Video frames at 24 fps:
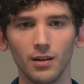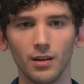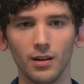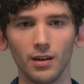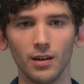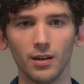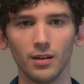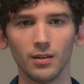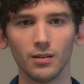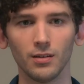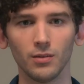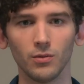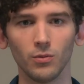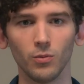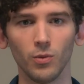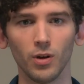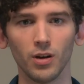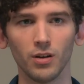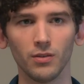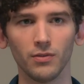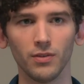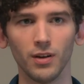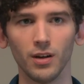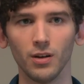and
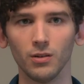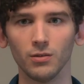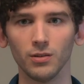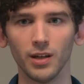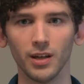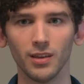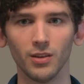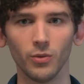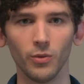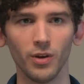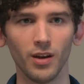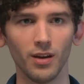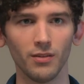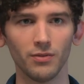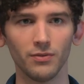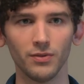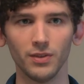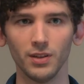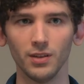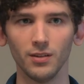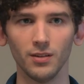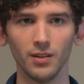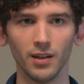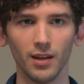what if I don't like the way I
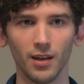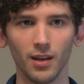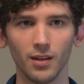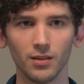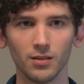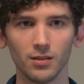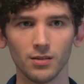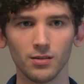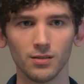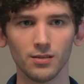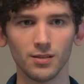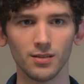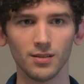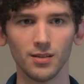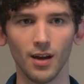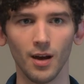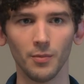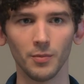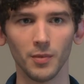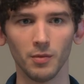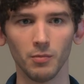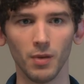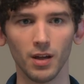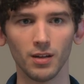feel? I can't just
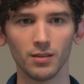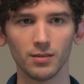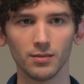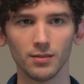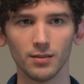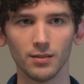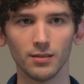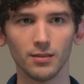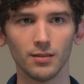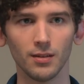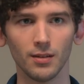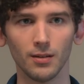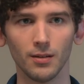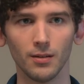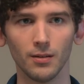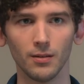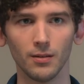stop the medicine.